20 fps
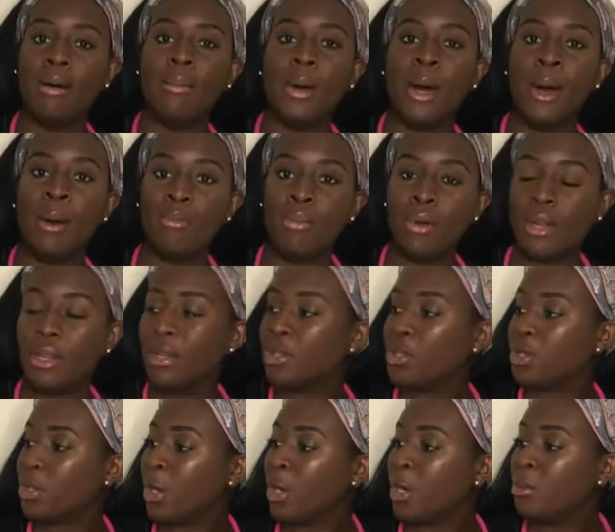umbrella
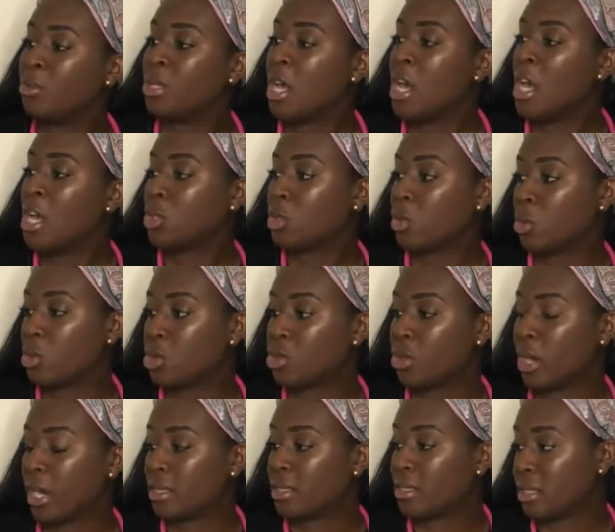terms. So
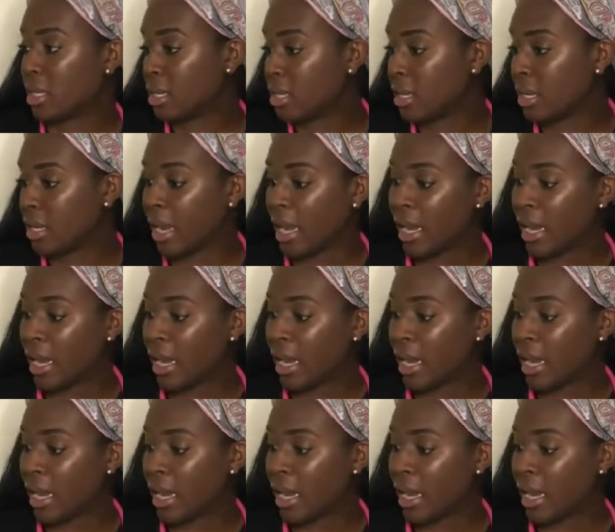tricyclic